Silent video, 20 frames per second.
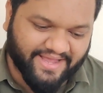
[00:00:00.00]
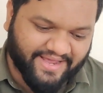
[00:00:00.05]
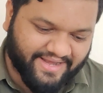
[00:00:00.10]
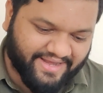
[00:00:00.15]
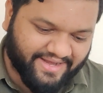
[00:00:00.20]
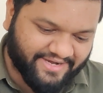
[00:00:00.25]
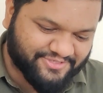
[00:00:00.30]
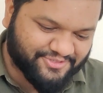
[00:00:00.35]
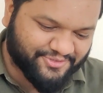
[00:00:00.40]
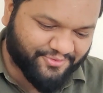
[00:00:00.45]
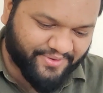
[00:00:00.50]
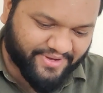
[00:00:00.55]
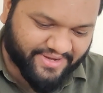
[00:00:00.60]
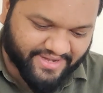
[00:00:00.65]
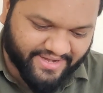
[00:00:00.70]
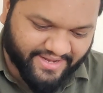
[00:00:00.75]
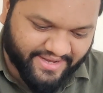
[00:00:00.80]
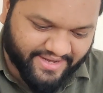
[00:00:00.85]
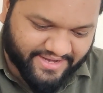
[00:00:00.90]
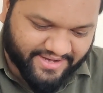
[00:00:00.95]
Let's
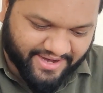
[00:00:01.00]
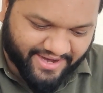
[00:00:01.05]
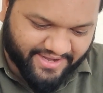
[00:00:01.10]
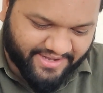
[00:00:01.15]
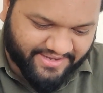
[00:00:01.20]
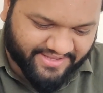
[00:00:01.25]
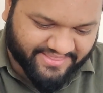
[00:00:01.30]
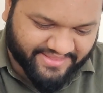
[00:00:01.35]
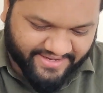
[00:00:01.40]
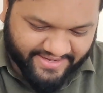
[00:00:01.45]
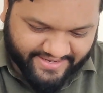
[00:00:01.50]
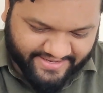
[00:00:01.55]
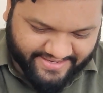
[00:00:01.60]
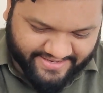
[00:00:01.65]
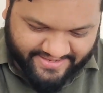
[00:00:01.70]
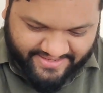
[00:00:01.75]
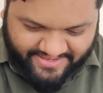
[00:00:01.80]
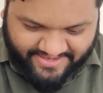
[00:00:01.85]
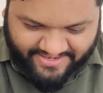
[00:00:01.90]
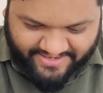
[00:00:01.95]
quickly cut the
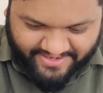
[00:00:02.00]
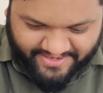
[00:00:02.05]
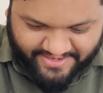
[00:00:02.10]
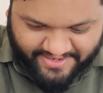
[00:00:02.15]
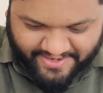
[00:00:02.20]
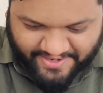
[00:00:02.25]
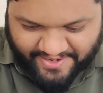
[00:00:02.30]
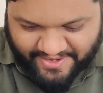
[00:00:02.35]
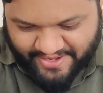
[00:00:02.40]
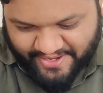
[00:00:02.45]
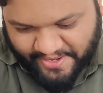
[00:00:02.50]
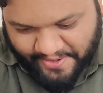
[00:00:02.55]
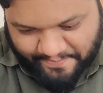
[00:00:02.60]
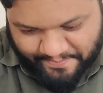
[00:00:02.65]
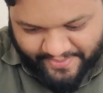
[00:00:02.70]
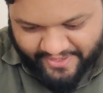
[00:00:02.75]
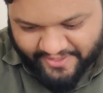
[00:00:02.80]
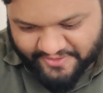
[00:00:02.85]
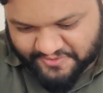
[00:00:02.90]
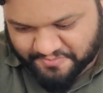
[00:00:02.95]

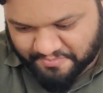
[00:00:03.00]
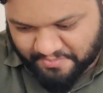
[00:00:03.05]
tapings